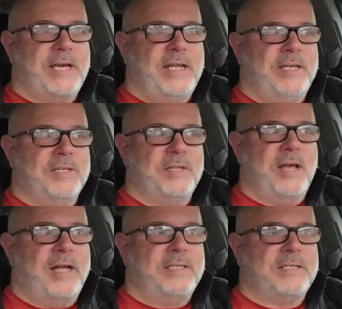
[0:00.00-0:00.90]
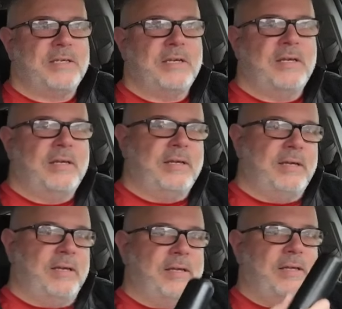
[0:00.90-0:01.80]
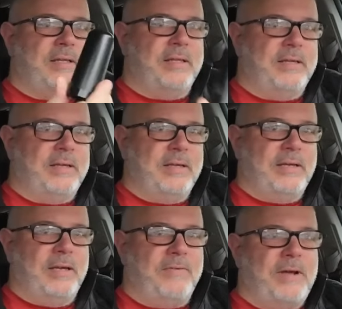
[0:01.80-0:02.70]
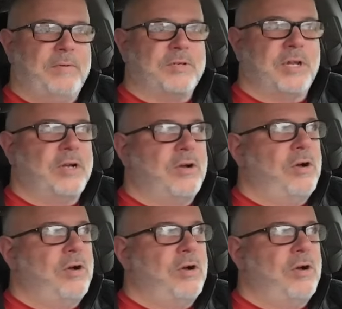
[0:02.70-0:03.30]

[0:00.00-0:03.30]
on it is nuts. If I was gonna